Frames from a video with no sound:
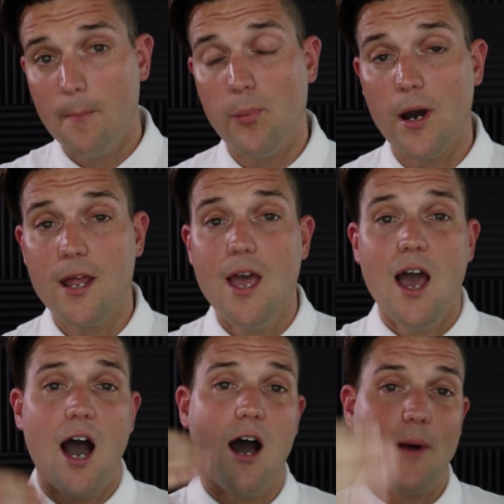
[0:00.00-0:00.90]
but
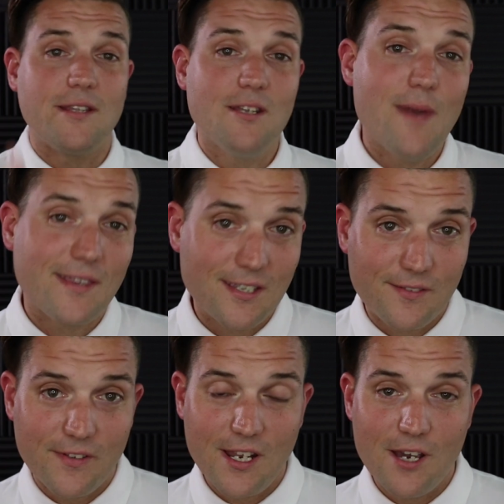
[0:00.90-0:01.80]
um, I did make this
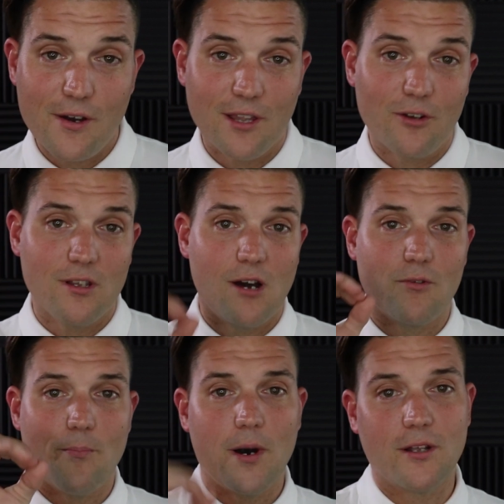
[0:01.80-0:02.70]
video in a
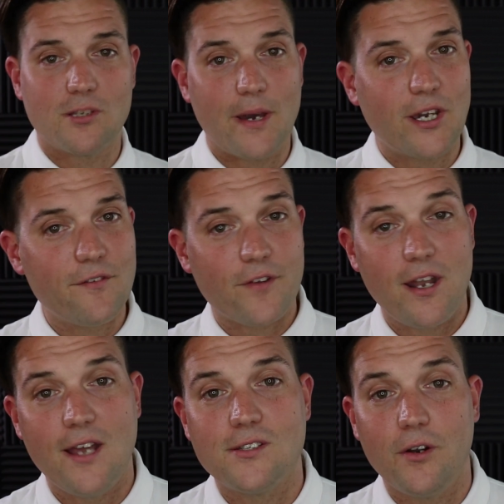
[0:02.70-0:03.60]
rebuttal to my good
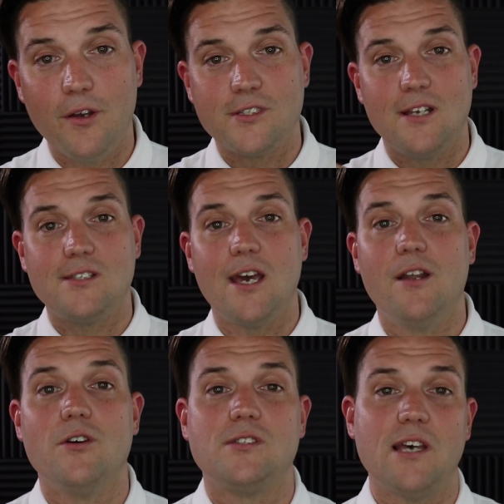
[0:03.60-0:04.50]
friend Antonio
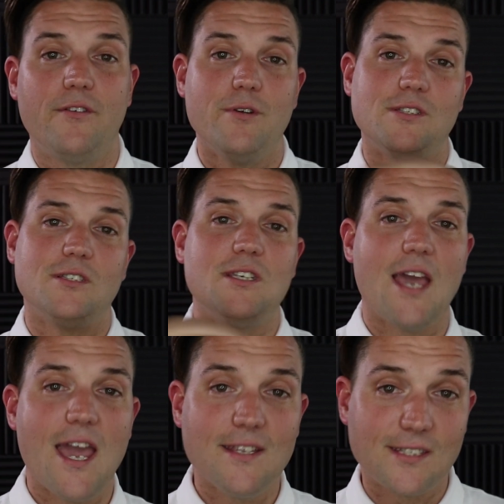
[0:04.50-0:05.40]
Centeno, seven reasons he
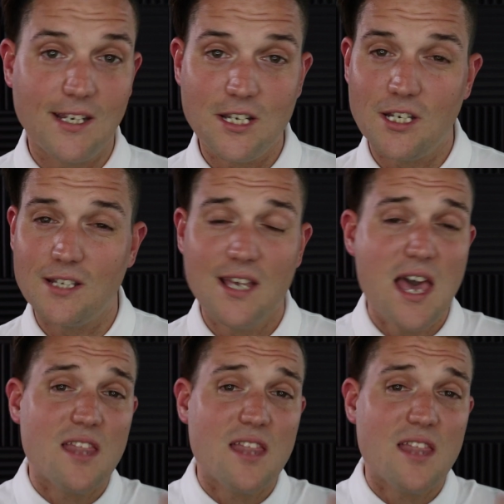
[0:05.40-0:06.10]
hates skinny jeans.